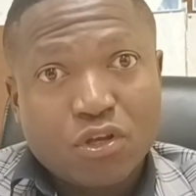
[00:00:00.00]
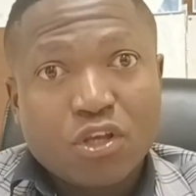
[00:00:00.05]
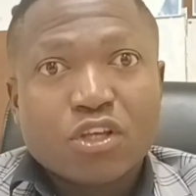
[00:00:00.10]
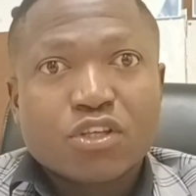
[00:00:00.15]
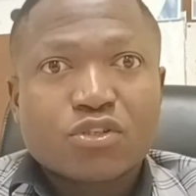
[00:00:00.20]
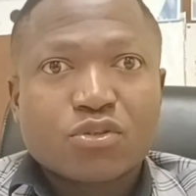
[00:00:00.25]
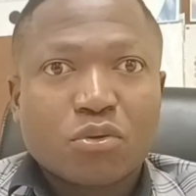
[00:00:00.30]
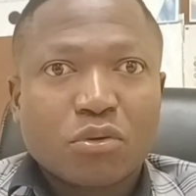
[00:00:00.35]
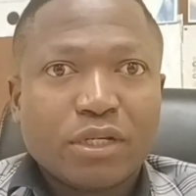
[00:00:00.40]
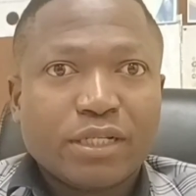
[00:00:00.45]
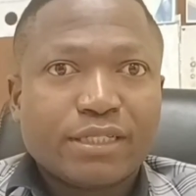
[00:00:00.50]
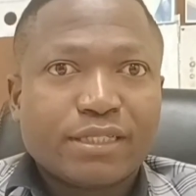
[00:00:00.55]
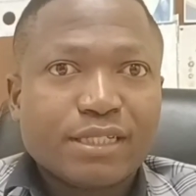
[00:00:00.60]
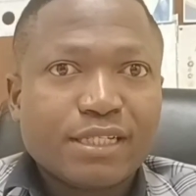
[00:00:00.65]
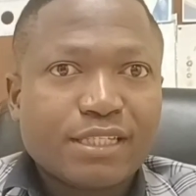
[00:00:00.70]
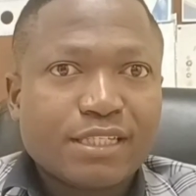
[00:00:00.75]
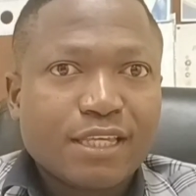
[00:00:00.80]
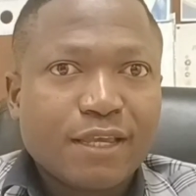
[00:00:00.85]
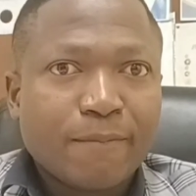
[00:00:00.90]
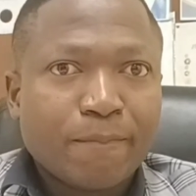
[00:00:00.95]
So it
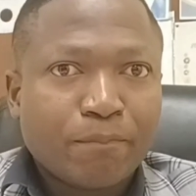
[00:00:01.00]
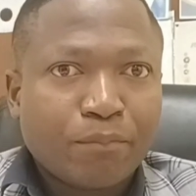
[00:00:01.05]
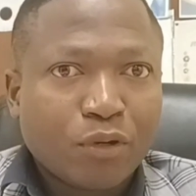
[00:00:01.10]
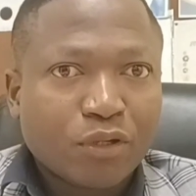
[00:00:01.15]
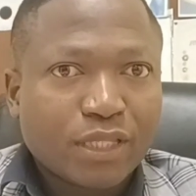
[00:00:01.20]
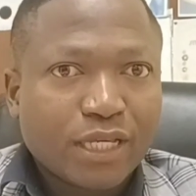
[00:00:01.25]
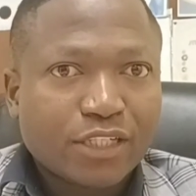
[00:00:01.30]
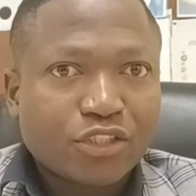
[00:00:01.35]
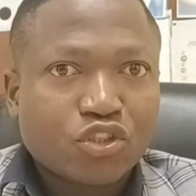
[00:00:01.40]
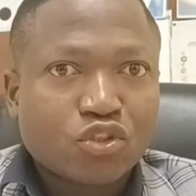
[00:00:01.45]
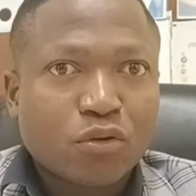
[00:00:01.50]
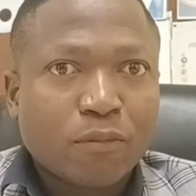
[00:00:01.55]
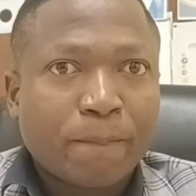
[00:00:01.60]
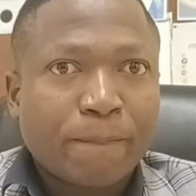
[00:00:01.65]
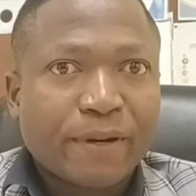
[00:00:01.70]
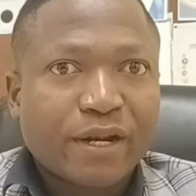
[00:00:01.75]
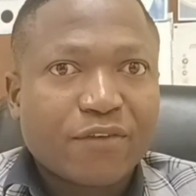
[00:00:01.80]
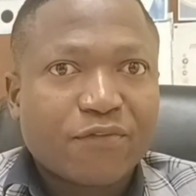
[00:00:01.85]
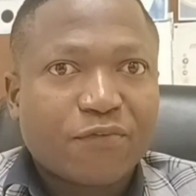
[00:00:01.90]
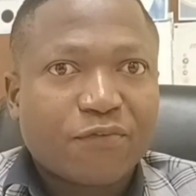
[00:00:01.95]
is important to
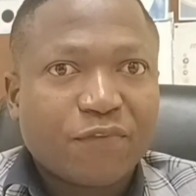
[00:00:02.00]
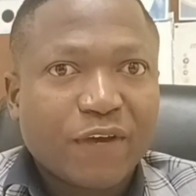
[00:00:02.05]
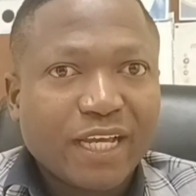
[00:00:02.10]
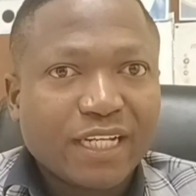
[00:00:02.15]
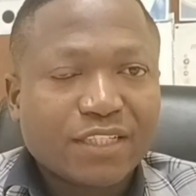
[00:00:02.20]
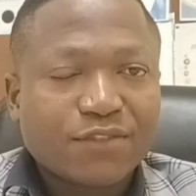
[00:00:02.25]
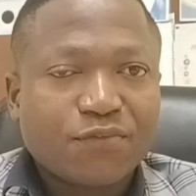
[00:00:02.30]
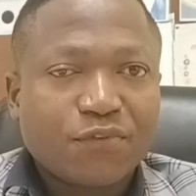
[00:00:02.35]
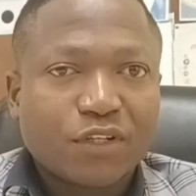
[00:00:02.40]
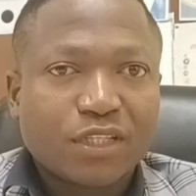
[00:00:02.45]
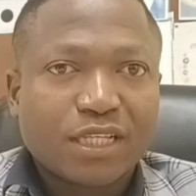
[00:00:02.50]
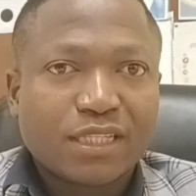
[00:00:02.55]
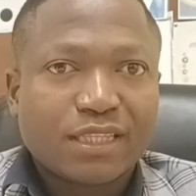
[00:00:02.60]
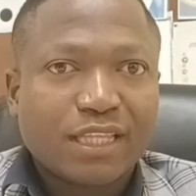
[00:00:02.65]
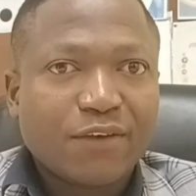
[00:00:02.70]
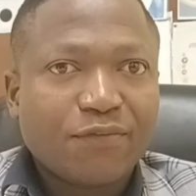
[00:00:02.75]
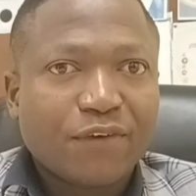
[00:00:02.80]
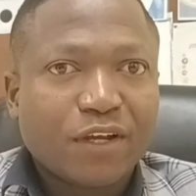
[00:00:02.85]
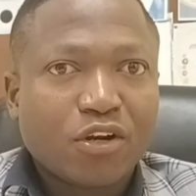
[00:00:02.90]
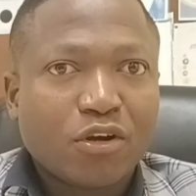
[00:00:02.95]
prevent for the
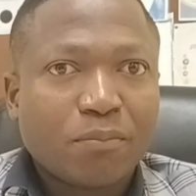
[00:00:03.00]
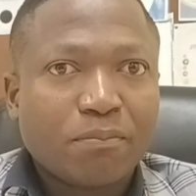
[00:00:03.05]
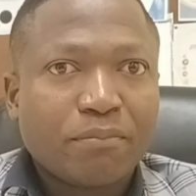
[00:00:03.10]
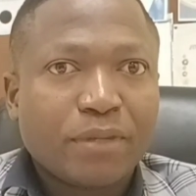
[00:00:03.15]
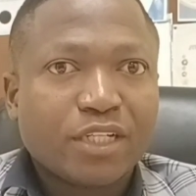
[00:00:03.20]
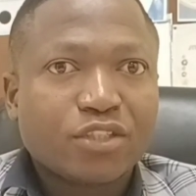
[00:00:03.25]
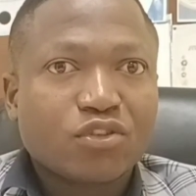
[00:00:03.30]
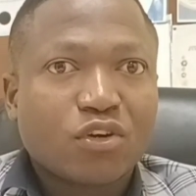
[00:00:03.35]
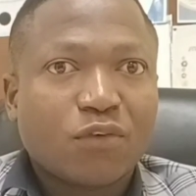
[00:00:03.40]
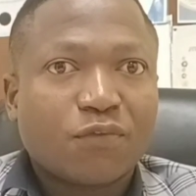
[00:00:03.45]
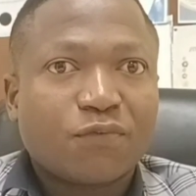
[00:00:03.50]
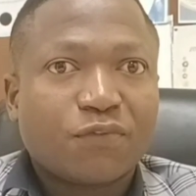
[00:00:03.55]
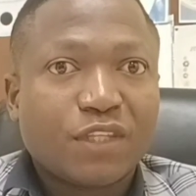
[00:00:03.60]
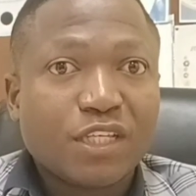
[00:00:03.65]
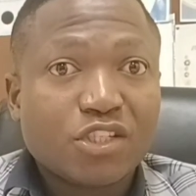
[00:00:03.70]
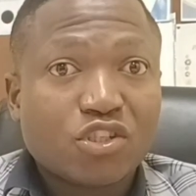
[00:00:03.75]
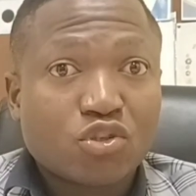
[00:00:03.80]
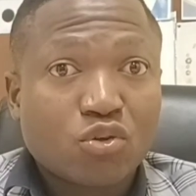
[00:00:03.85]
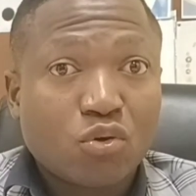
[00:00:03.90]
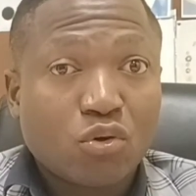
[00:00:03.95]
development of
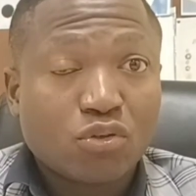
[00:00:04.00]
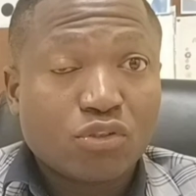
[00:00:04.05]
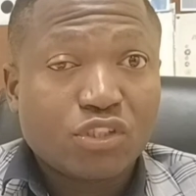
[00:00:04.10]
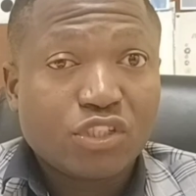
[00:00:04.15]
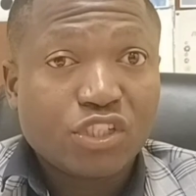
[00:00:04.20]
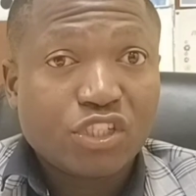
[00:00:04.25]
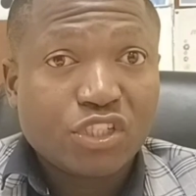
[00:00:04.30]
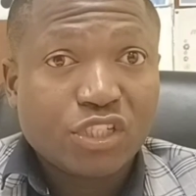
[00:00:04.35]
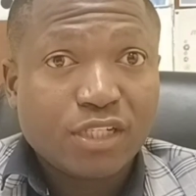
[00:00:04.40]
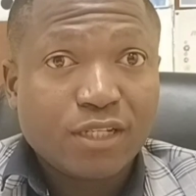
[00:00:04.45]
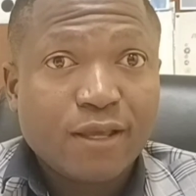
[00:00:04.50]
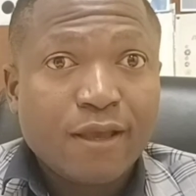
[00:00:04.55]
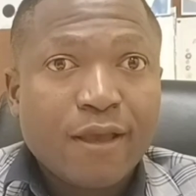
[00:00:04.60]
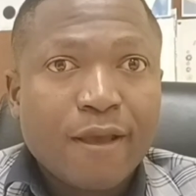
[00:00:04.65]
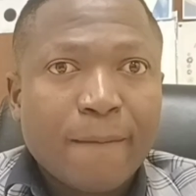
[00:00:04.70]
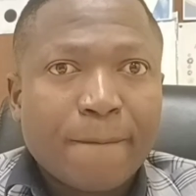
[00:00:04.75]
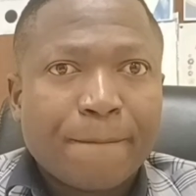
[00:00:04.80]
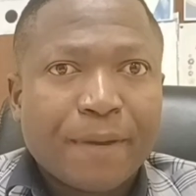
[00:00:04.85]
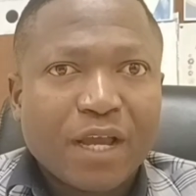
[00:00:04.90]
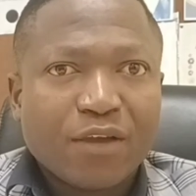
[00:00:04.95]
this condition
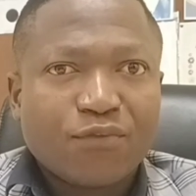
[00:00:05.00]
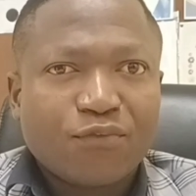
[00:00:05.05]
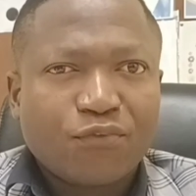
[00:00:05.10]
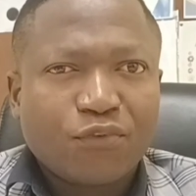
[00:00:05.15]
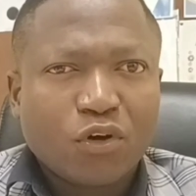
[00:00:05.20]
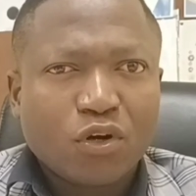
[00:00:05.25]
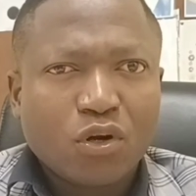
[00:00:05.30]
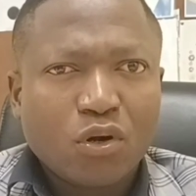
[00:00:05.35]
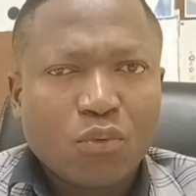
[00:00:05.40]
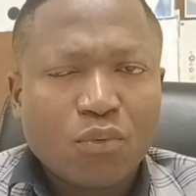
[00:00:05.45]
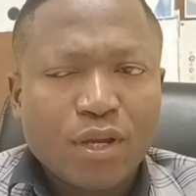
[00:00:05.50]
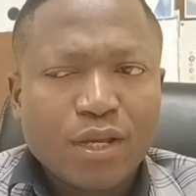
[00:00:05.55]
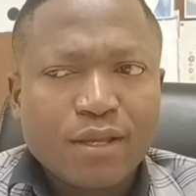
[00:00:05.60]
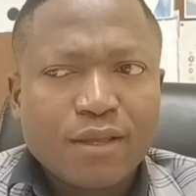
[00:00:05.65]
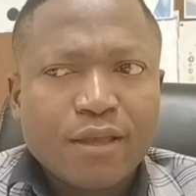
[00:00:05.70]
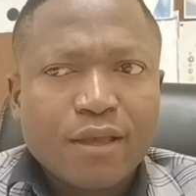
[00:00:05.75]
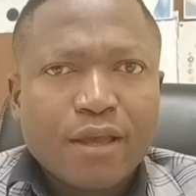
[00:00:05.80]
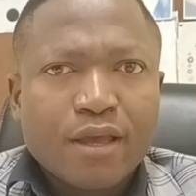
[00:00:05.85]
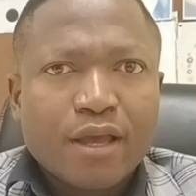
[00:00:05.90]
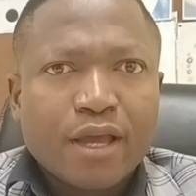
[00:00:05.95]
by
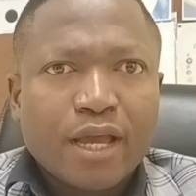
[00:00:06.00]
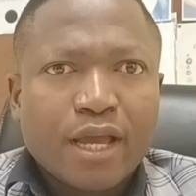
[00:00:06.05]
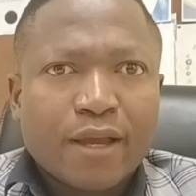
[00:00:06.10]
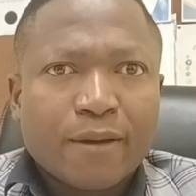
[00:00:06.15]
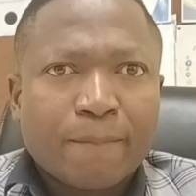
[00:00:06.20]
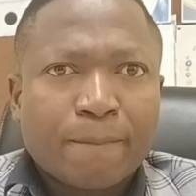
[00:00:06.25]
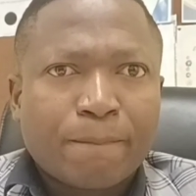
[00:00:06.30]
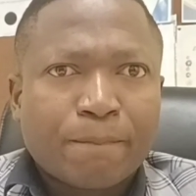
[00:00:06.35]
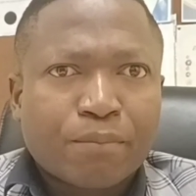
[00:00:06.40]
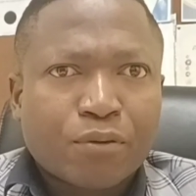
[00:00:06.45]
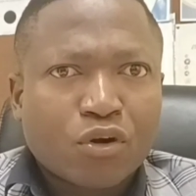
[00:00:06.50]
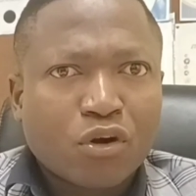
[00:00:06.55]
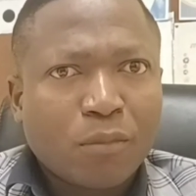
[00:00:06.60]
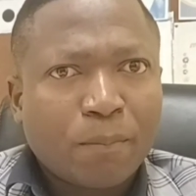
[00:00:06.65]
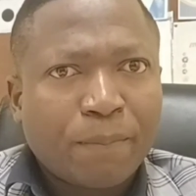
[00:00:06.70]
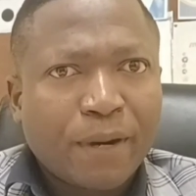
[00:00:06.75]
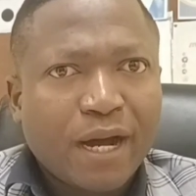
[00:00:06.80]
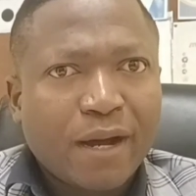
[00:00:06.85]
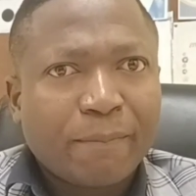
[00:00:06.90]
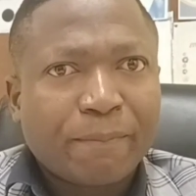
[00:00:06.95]
following
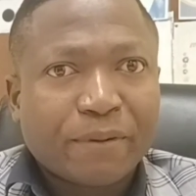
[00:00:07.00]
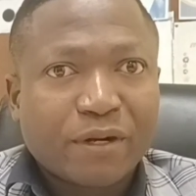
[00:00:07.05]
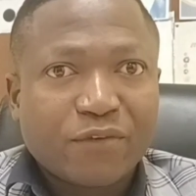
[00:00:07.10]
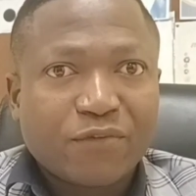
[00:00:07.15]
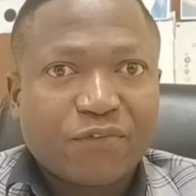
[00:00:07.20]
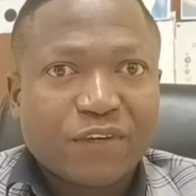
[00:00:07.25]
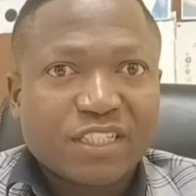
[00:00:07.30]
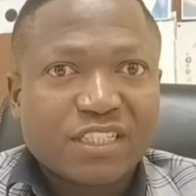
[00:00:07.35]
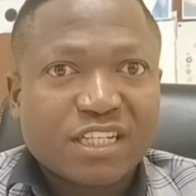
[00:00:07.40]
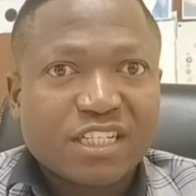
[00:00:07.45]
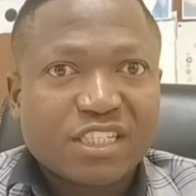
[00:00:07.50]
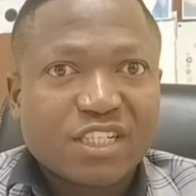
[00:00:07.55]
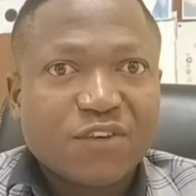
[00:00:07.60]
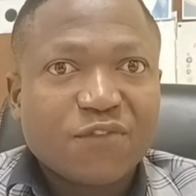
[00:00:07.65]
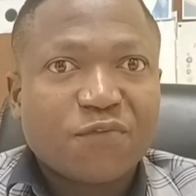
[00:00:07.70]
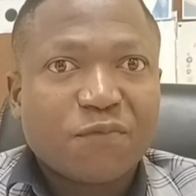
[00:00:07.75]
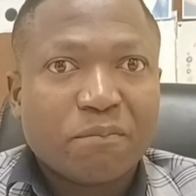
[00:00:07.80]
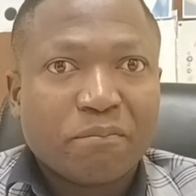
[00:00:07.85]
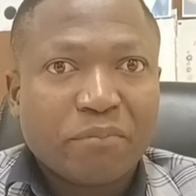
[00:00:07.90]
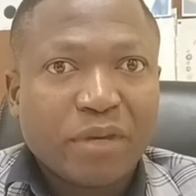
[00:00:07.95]
proper
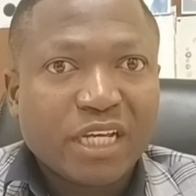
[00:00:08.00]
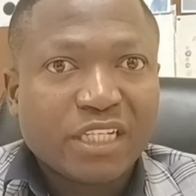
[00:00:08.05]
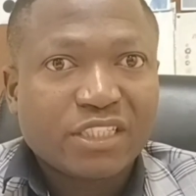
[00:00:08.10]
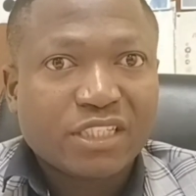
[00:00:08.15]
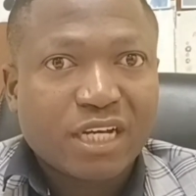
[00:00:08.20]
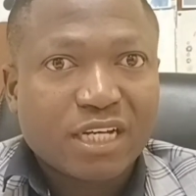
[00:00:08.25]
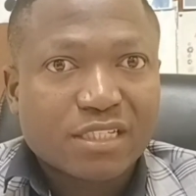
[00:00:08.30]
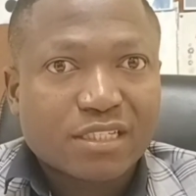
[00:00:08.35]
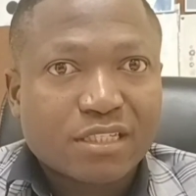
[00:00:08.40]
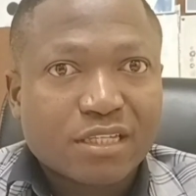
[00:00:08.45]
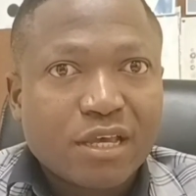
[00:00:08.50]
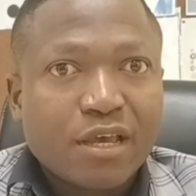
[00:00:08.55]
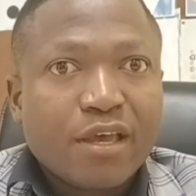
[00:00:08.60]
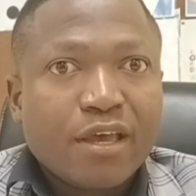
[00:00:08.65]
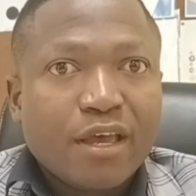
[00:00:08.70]
preventative measures.